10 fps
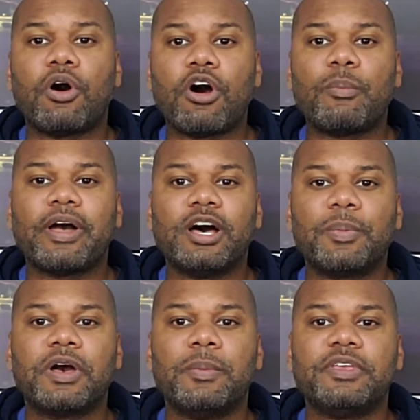all my
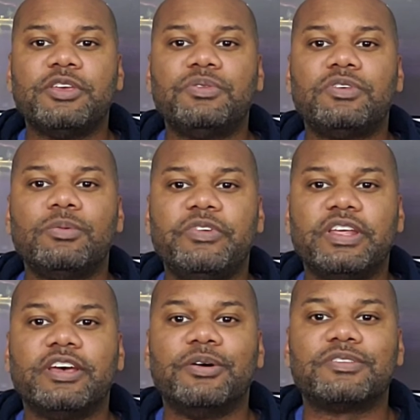upcoming YouTube
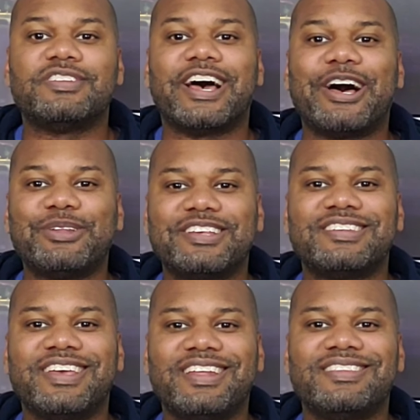videos. Now let's
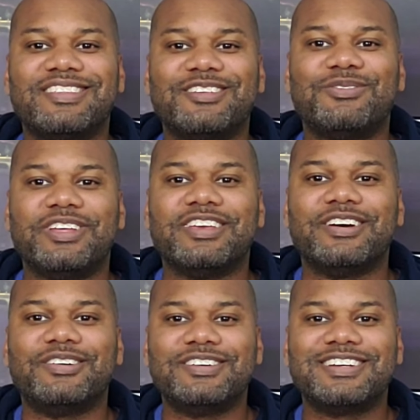get into this
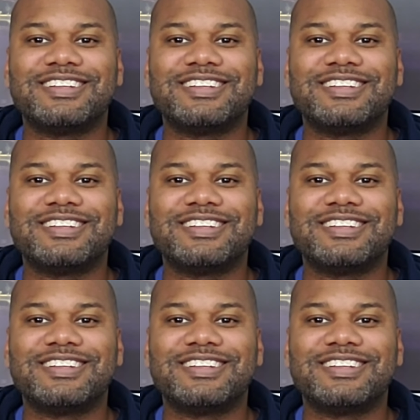video.